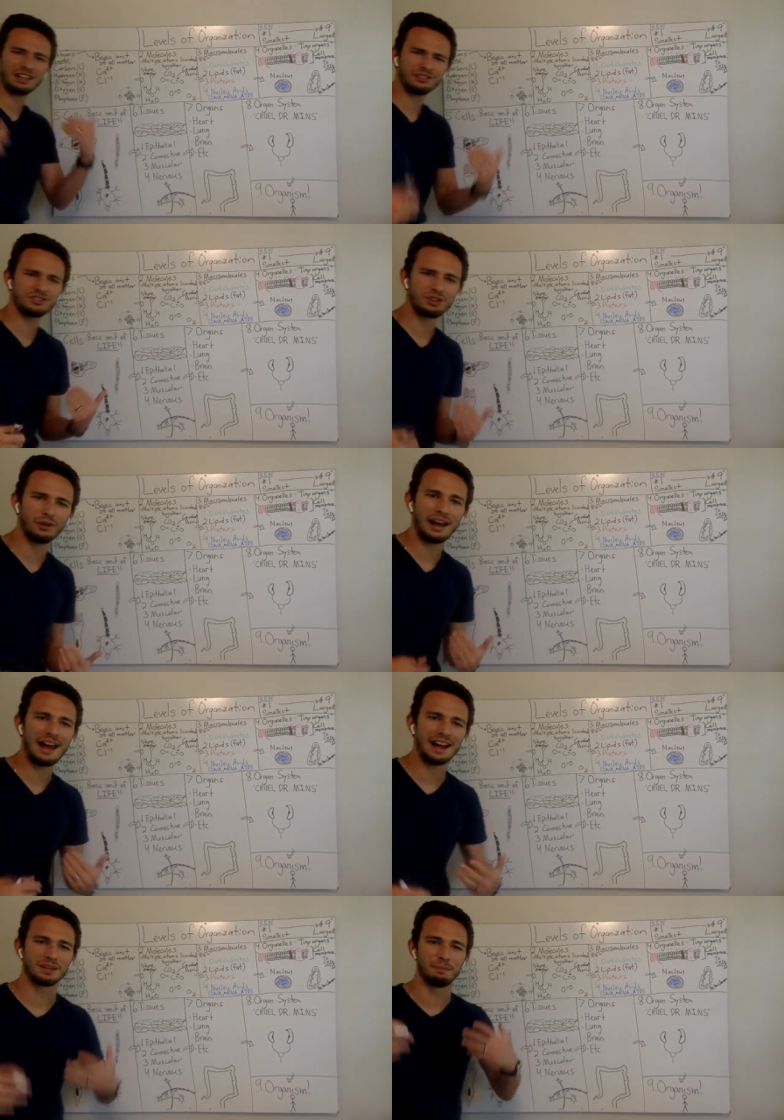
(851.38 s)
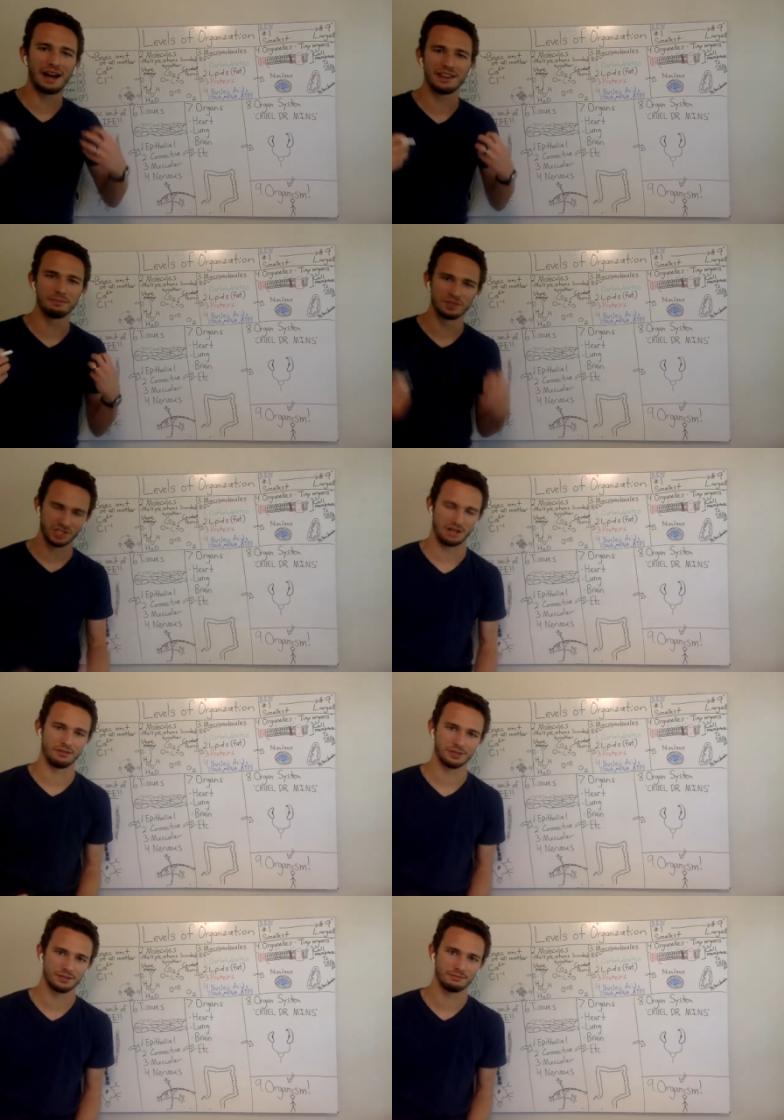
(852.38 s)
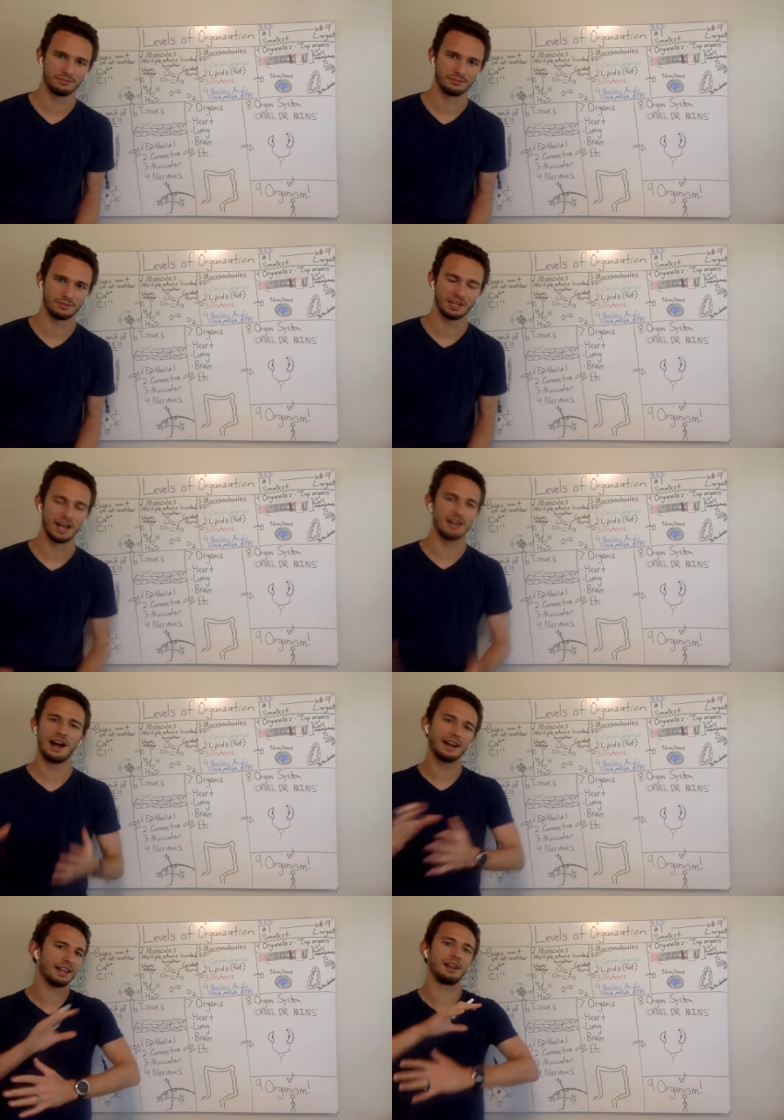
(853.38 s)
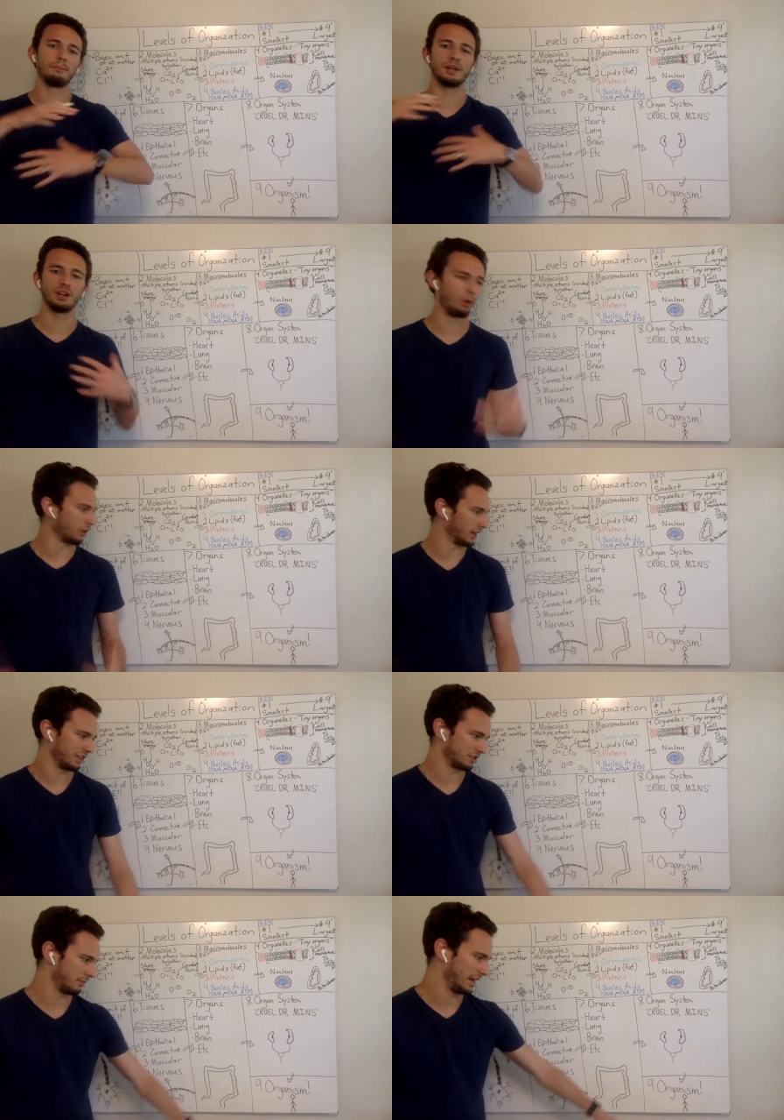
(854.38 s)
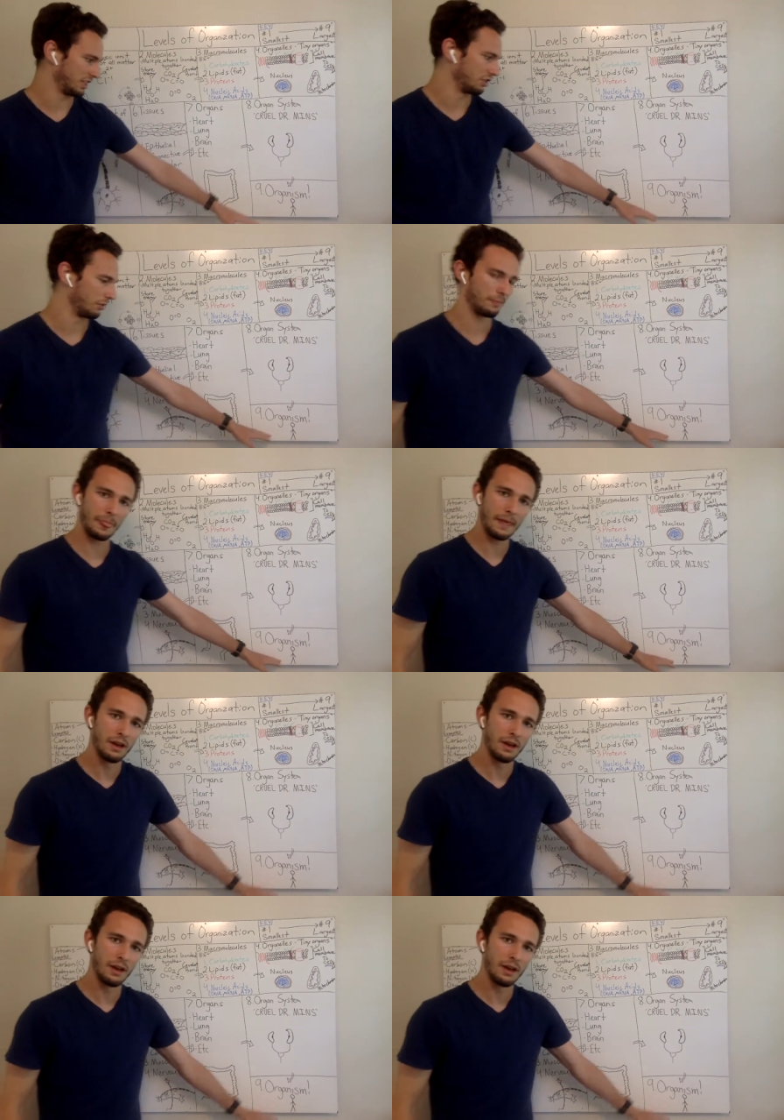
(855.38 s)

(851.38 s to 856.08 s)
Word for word: cells don't act by themselves, okay? Not in a big organism like you.